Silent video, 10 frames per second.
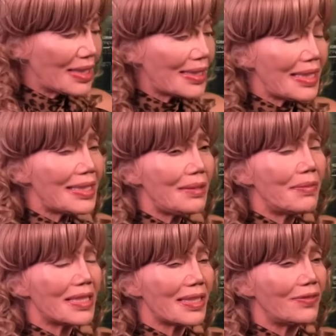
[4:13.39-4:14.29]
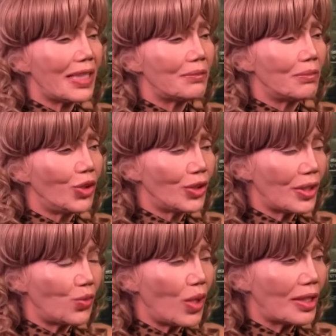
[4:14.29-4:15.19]
Stacy must have done more
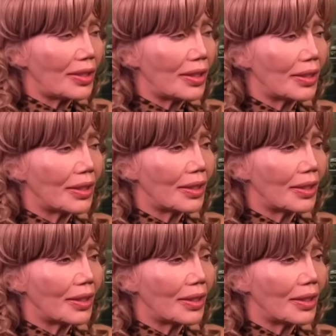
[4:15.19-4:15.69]
than one